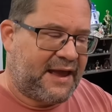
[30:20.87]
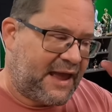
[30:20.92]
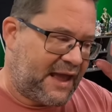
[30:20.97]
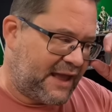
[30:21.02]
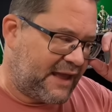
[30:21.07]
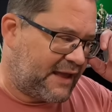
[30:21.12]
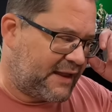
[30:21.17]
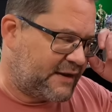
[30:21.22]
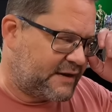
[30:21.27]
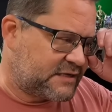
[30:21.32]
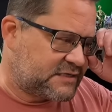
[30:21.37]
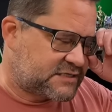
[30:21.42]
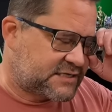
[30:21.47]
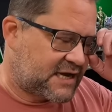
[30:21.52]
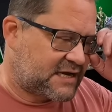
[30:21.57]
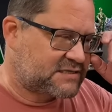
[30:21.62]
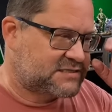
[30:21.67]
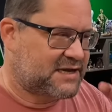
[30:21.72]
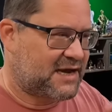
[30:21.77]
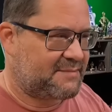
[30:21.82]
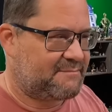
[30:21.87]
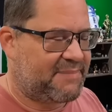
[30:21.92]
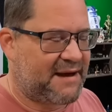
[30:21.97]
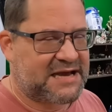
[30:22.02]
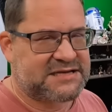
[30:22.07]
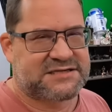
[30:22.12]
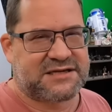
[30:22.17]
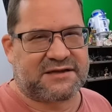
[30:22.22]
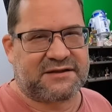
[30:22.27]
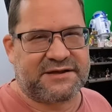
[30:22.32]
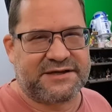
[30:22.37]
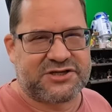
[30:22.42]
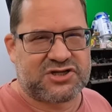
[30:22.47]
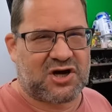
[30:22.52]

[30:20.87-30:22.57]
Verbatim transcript: And it sounds like basically